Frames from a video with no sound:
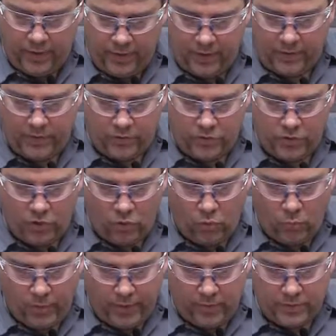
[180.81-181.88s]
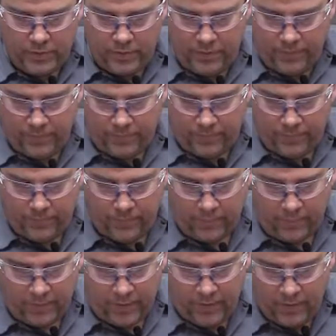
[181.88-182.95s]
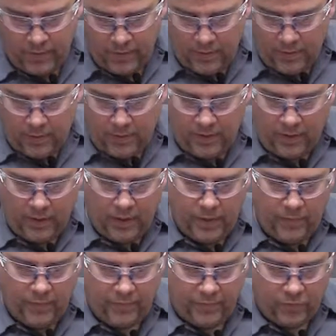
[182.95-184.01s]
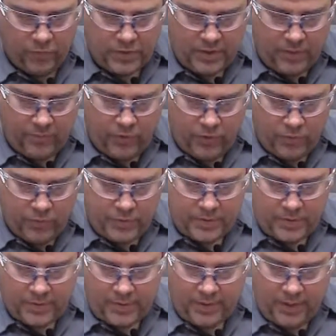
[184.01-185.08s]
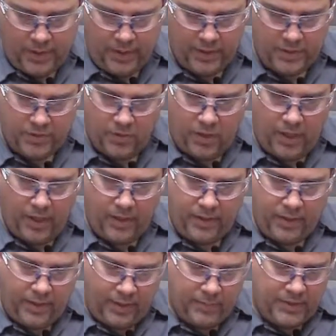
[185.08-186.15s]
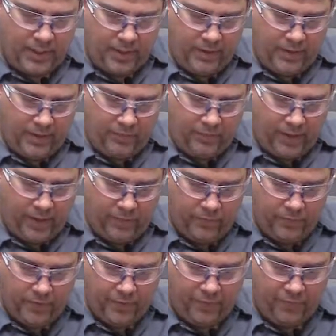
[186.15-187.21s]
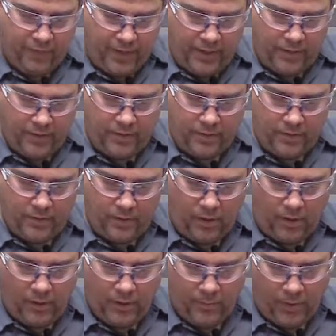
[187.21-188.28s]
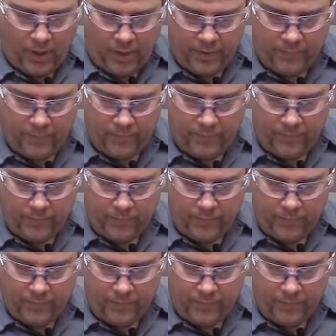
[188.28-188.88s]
and that there's no wiggle to them. If those come loose and it's not clamped tightly around the threading on the bottom,